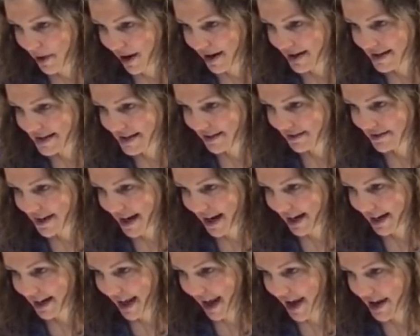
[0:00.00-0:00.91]
positive
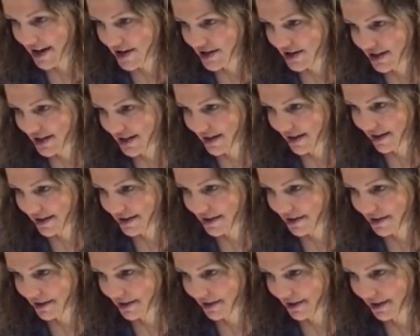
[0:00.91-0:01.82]
dedication on
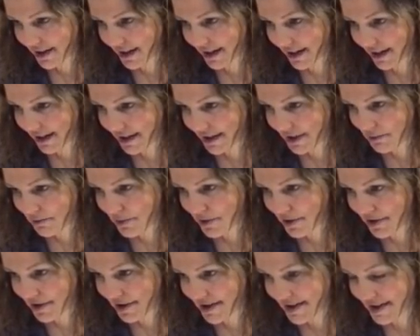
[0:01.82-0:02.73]
your
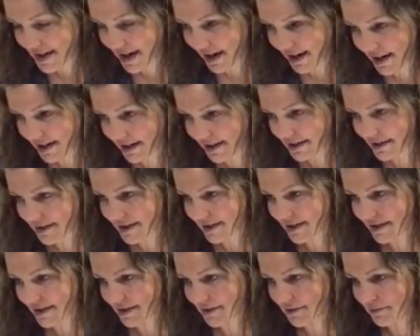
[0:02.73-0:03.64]
computer
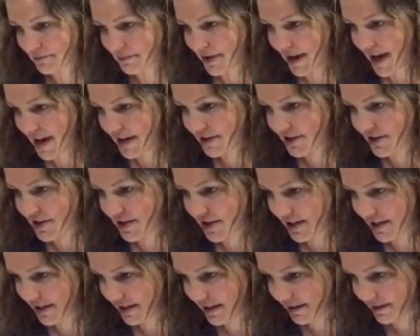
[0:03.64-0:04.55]
science
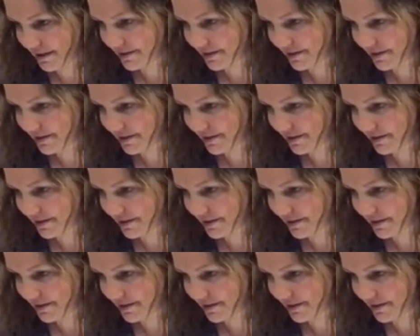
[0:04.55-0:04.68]
PhD.